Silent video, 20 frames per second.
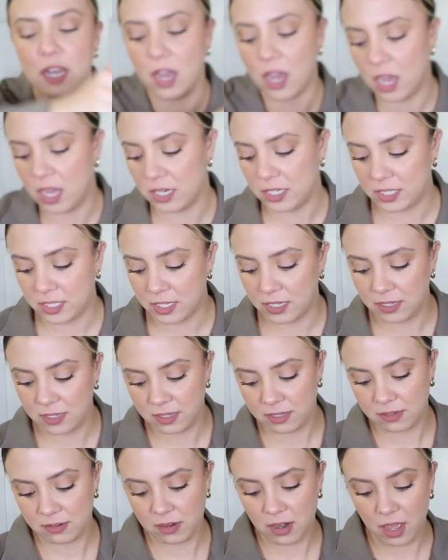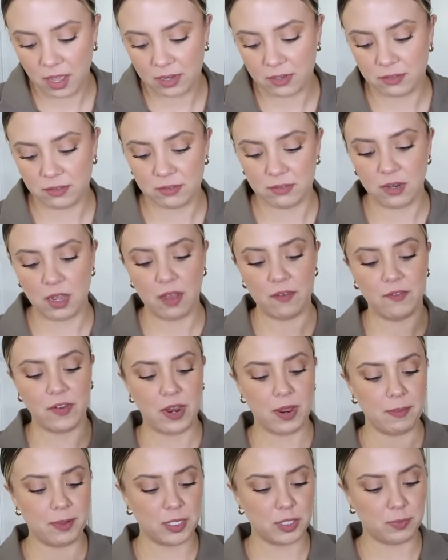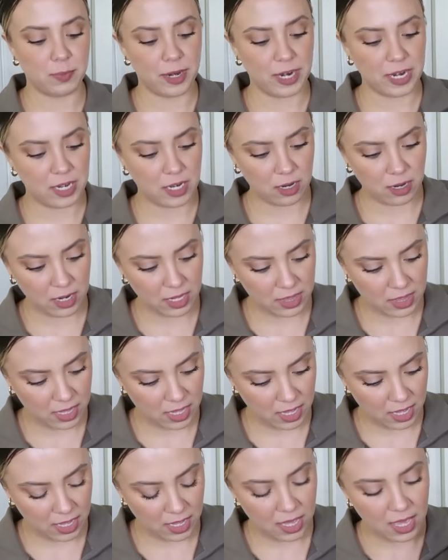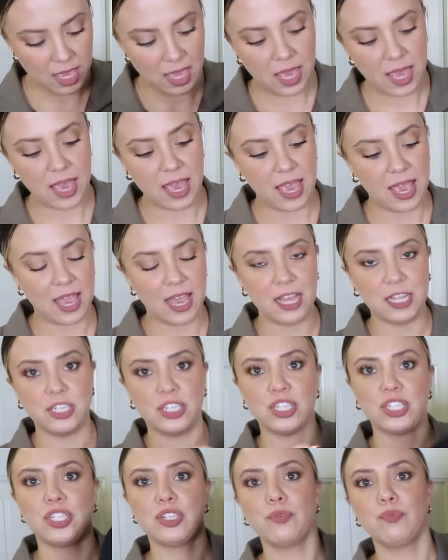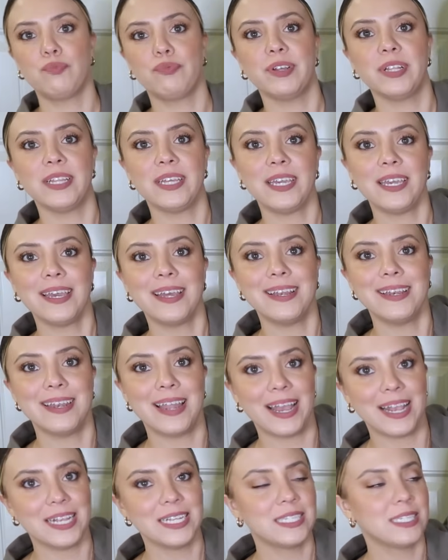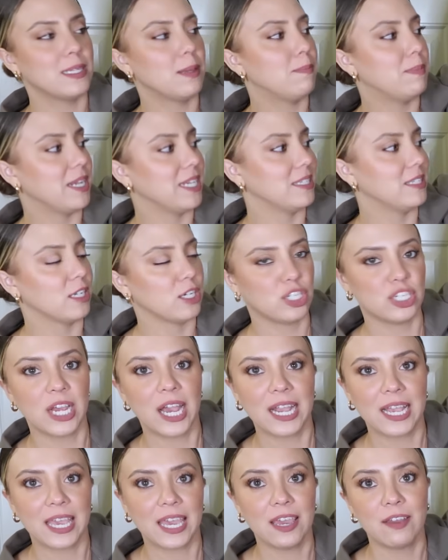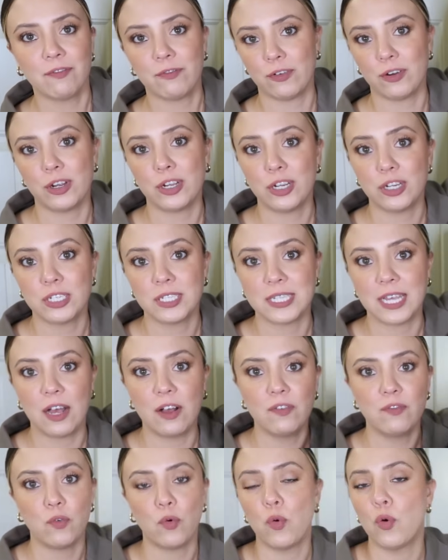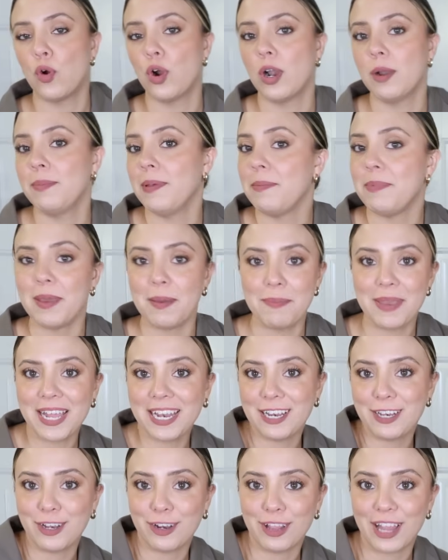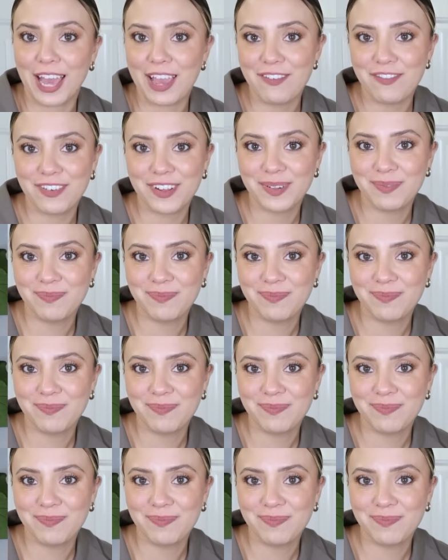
not, not, not very much branding or anything. And just a really nice basic jacket for yourself or maybe a man in your life.